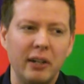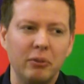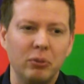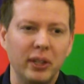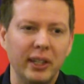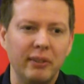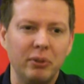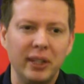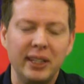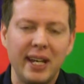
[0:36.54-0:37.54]

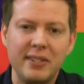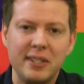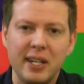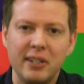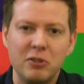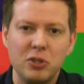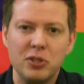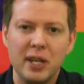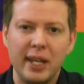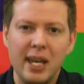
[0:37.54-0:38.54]
Really, that's it.
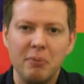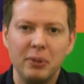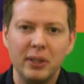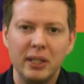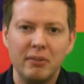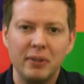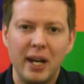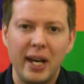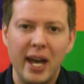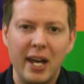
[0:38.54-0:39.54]
I can't believe
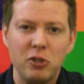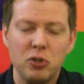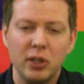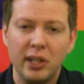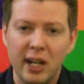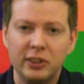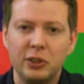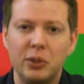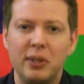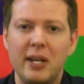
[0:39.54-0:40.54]
I actually got to
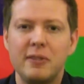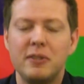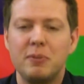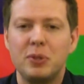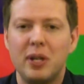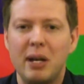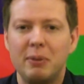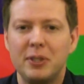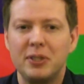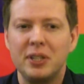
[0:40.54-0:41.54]
2,000
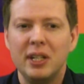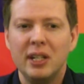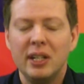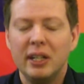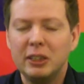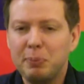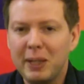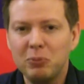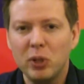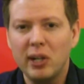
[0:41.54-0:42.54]
subscribers.
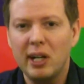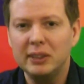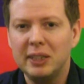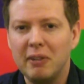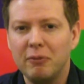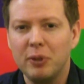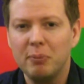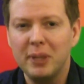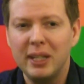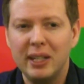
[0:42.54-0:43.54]
Expect more content
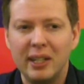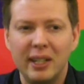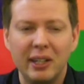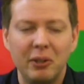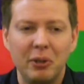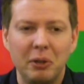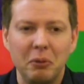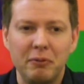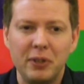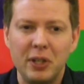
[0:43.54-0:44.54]
from me, including
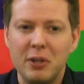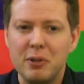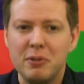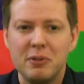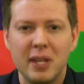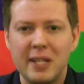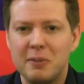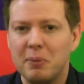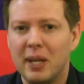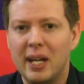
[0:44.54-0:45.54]
reviews,
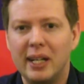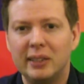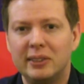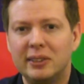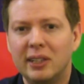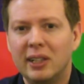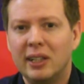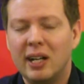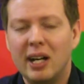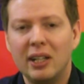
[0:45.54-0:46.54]
Let's Plays,
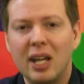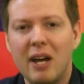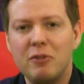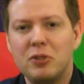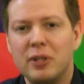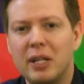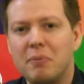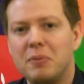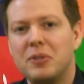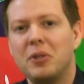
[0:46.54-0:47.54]
live
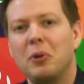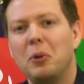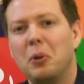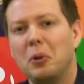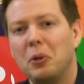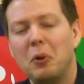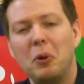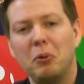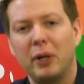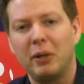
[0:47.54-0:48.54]
streams, the
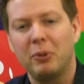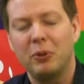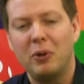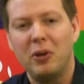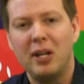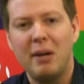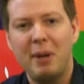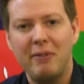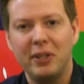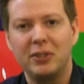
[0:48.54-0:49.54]
whole rigmarole. I'm
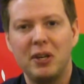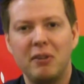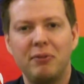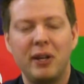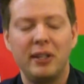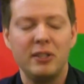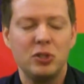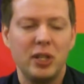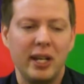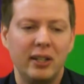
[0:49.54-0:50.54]
having a ton of fun on
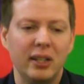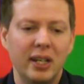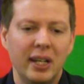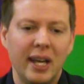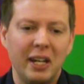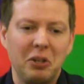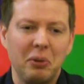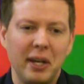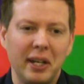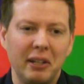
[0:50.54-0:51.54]
this channel and
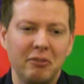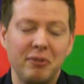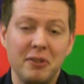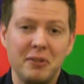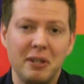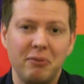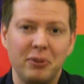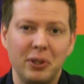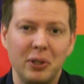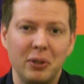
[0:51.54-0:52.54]
creating fun stuff
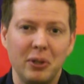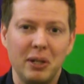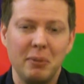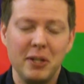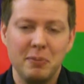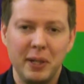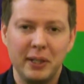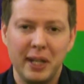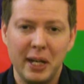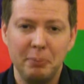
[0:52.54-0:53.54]
for you in my
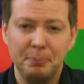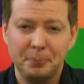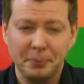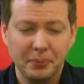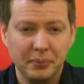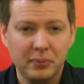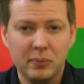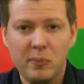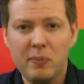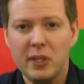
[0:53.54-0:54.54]
spare time.
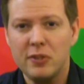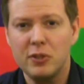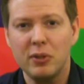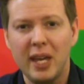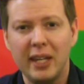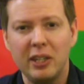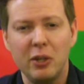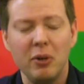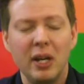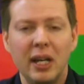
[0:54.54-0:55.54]
So thank
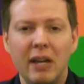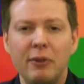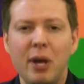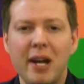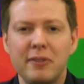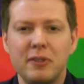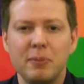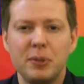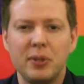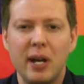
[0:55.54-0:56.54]
you. If you haven't
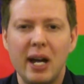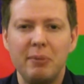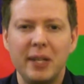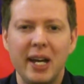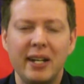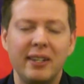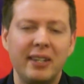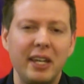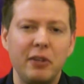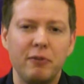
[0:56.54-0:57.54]
subscribed yet,
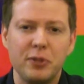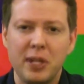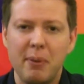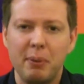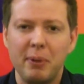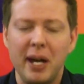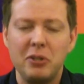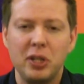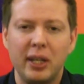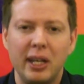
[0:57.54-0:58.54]
thank you for stopping by
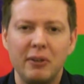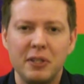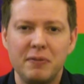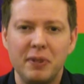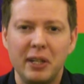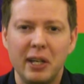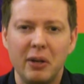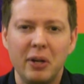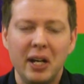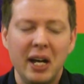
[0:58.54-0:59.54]
and checking out this
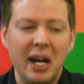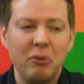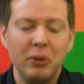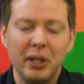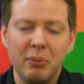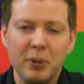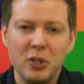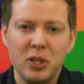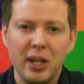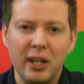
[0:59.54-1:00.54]
video. I really
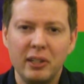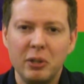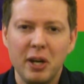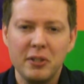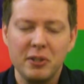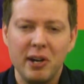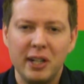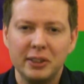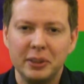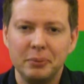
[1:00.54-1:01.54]
appreciate it. You guys are
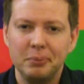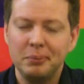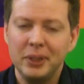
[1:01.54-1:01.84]
awesome.